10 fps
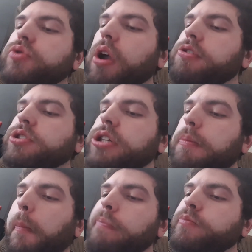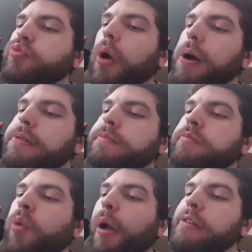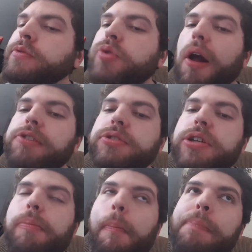That's good. That's good.